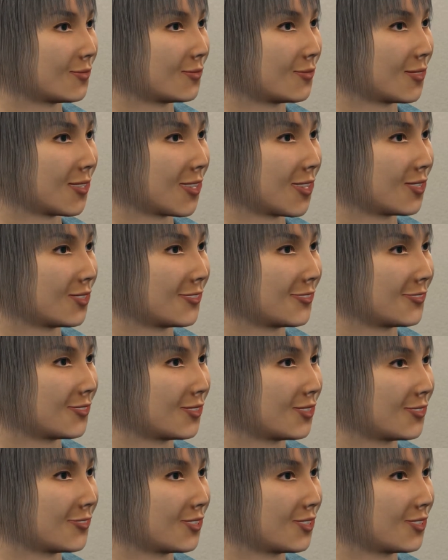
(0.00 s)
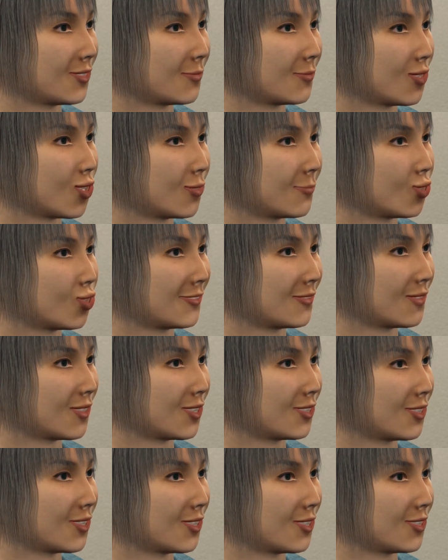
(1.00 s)
Alkenes use similar
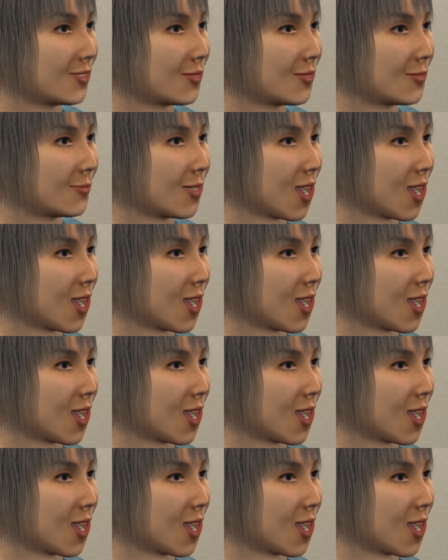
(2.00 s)
prefixes,